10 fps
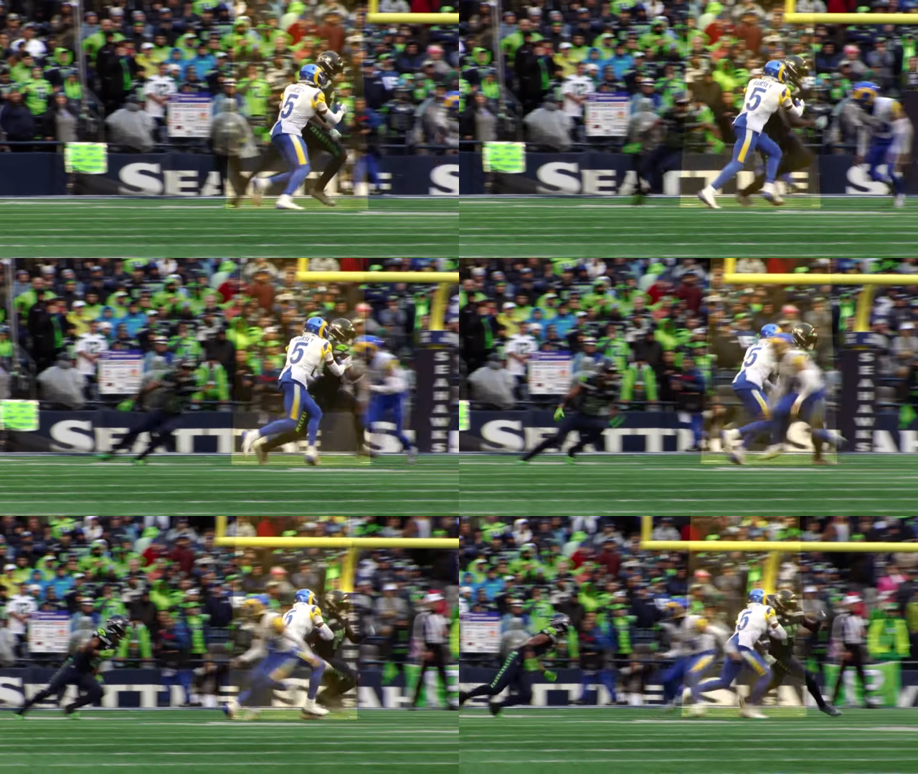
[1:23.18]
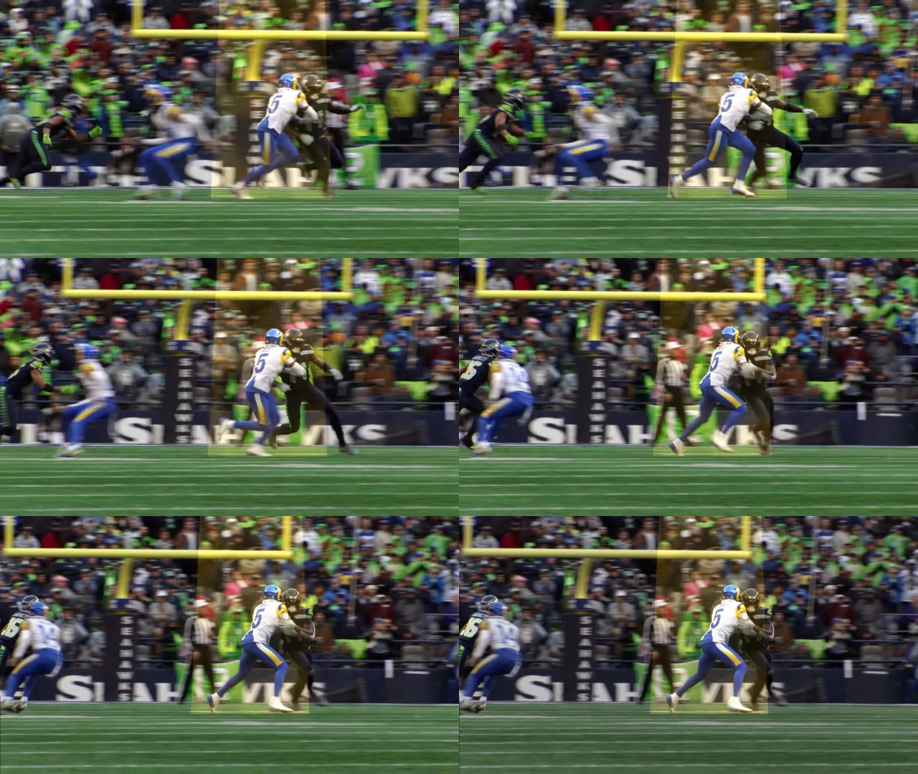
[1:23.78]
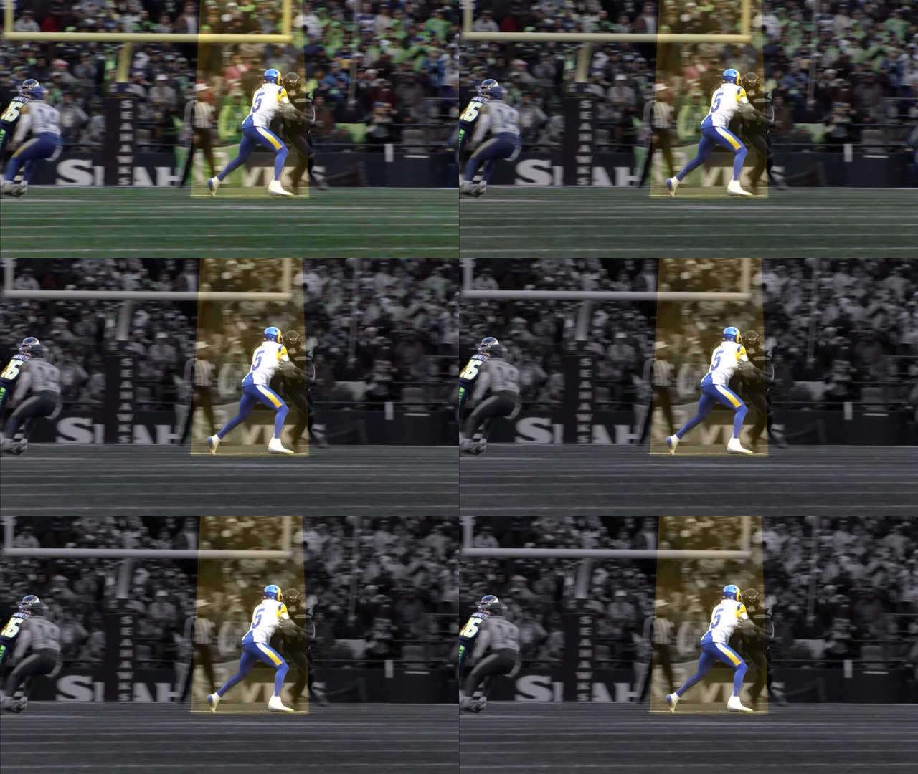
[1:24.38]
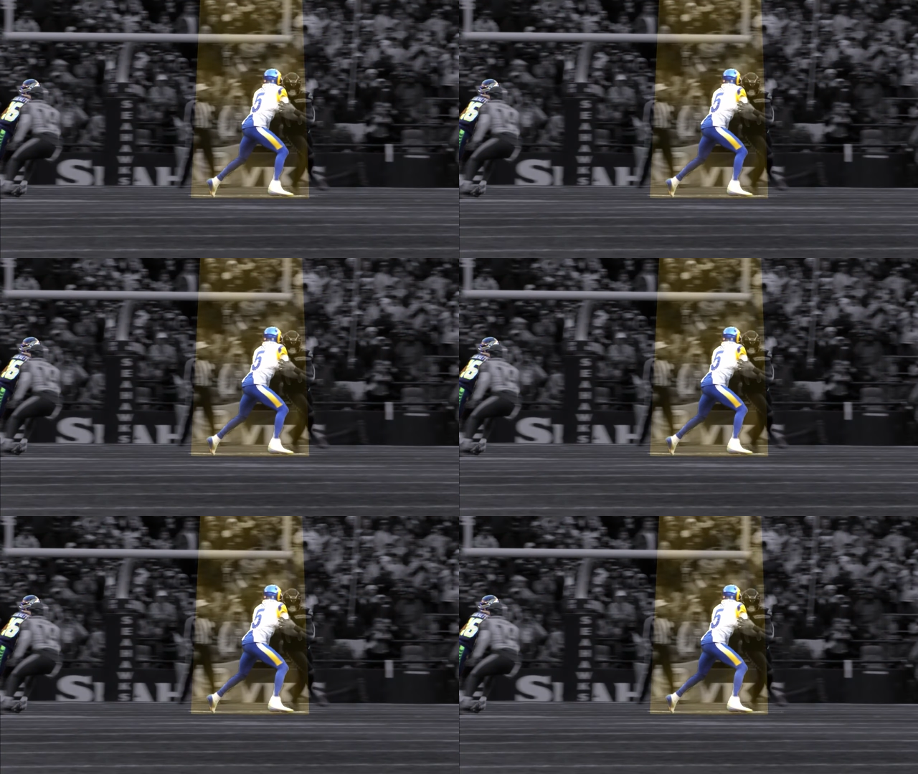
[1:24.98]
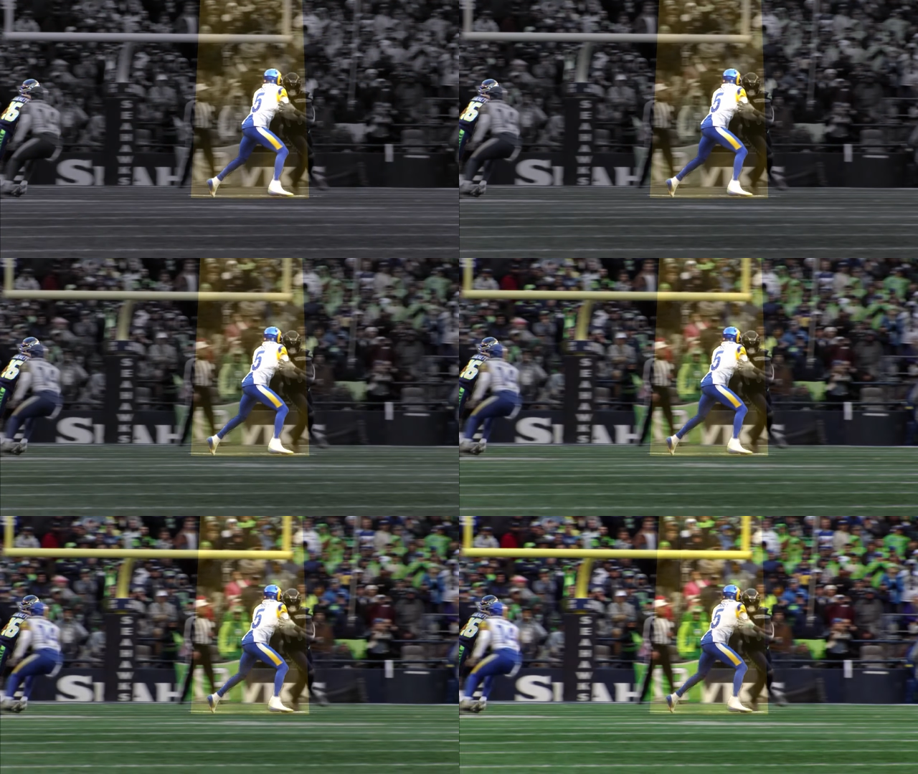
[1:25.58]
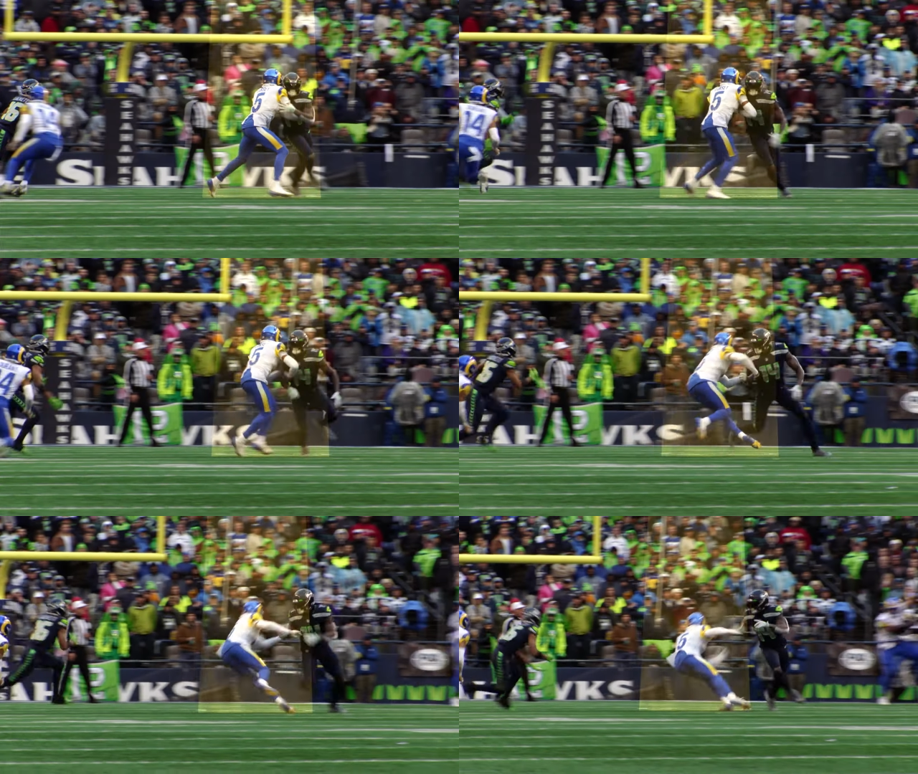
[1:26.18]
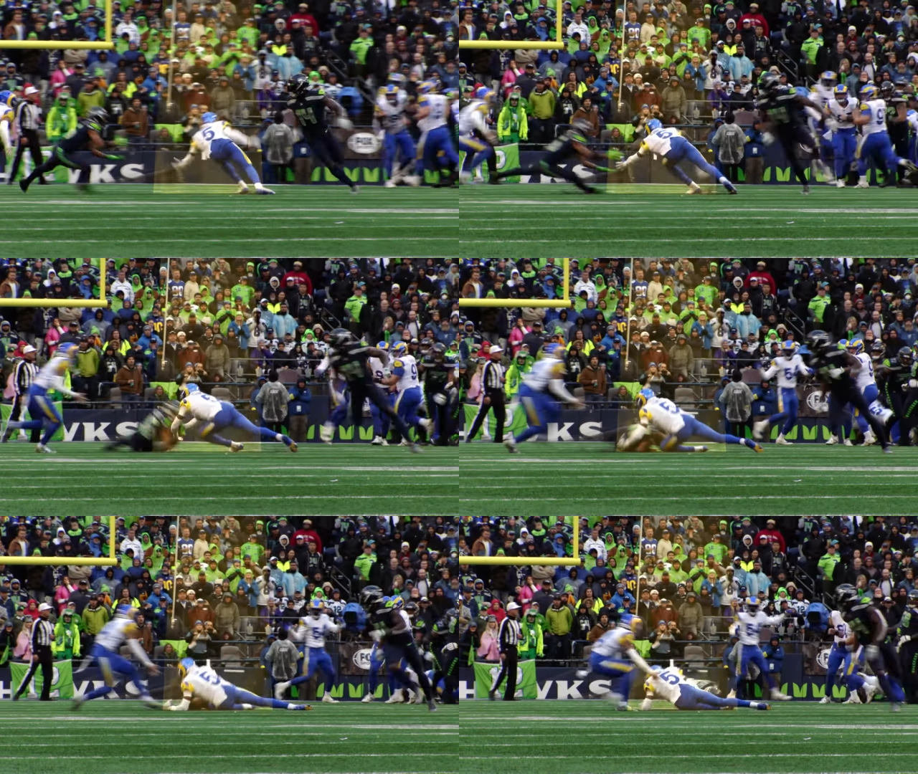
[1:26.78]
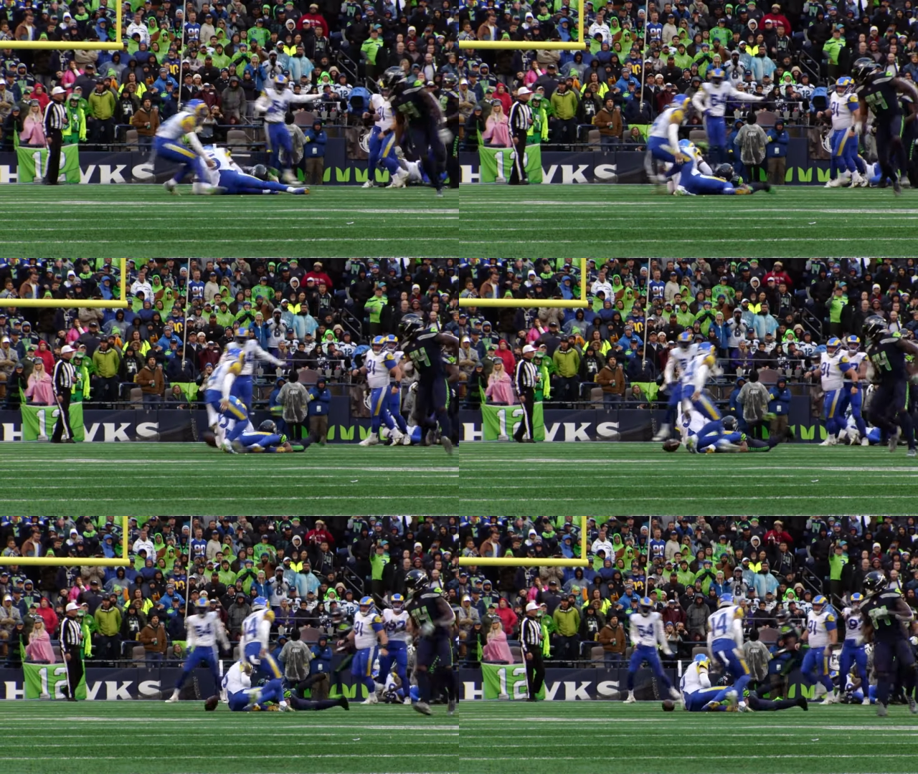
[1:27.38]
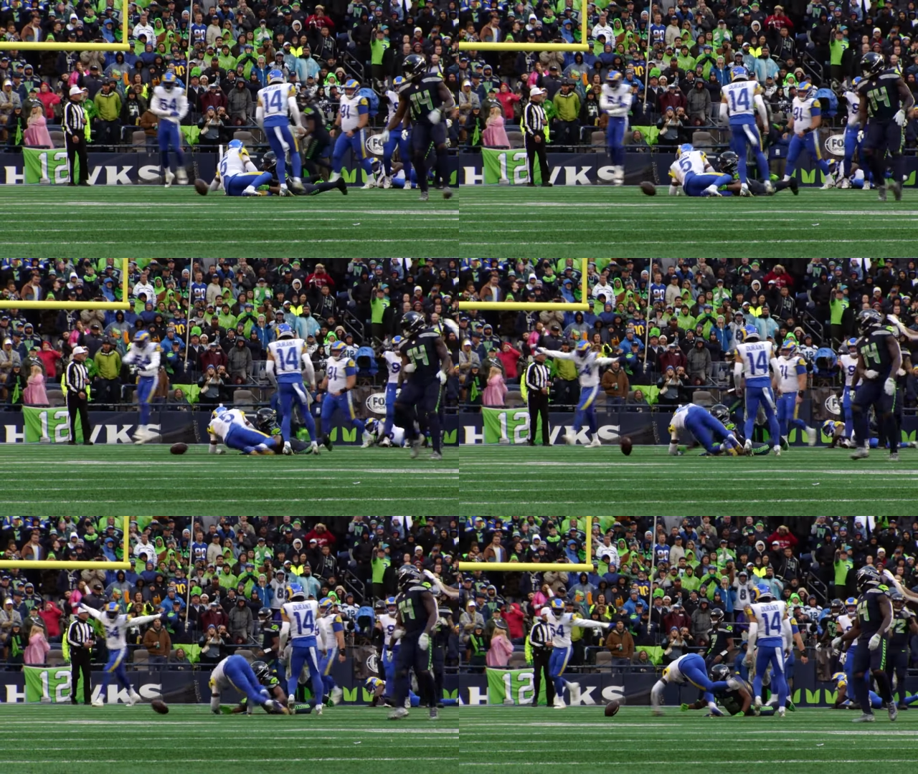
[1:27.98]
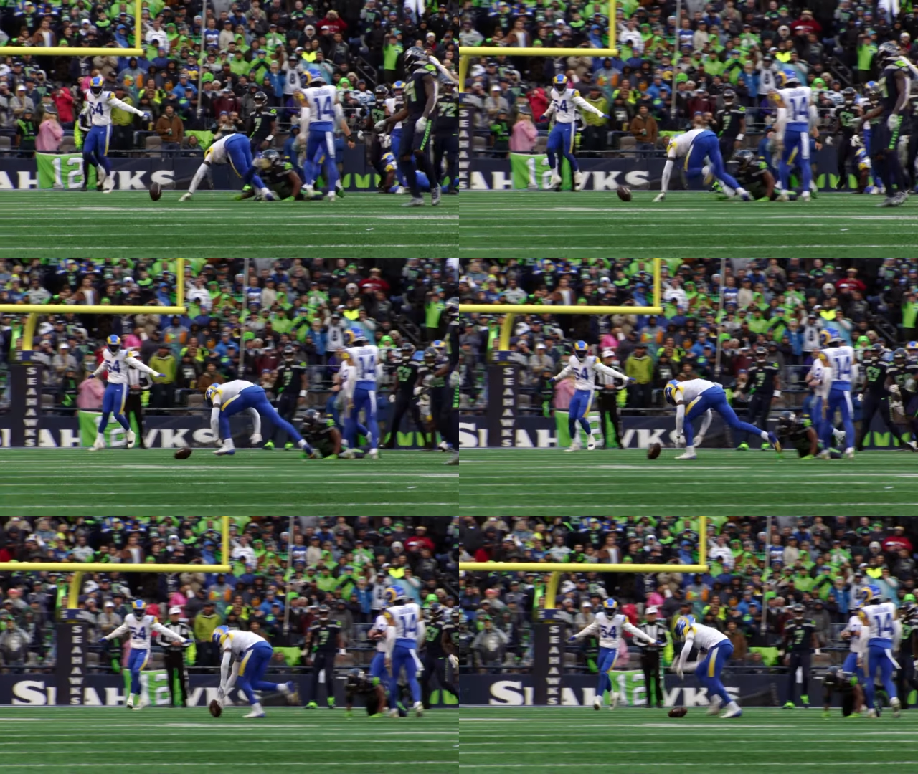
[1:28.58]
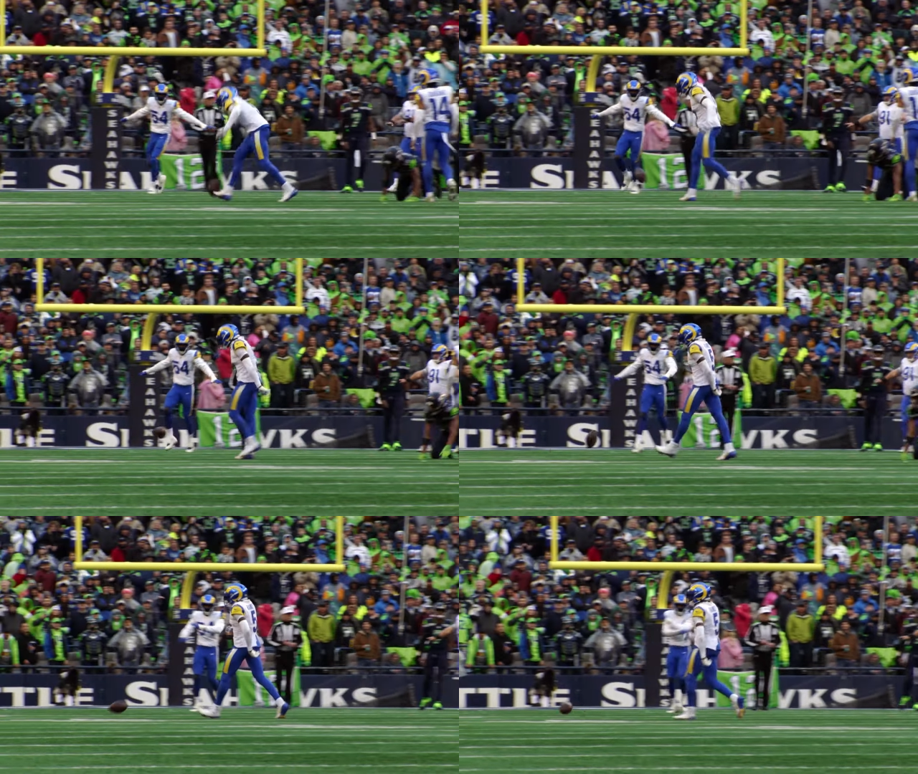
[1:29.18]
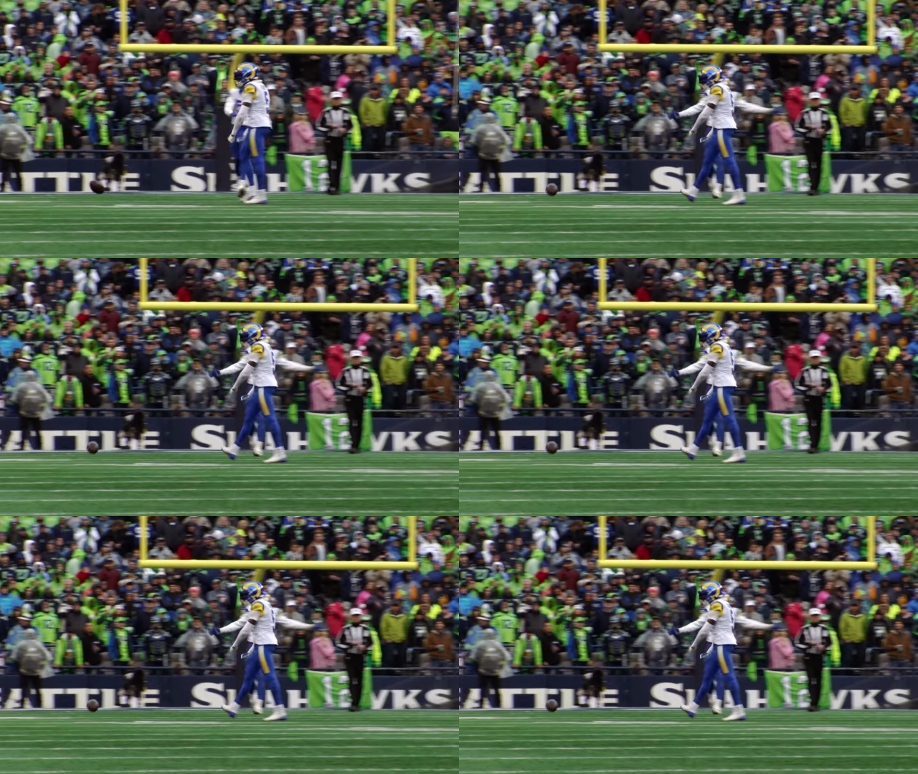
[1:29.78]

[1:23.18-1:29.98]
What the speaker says: Nobody's mouth can be seen.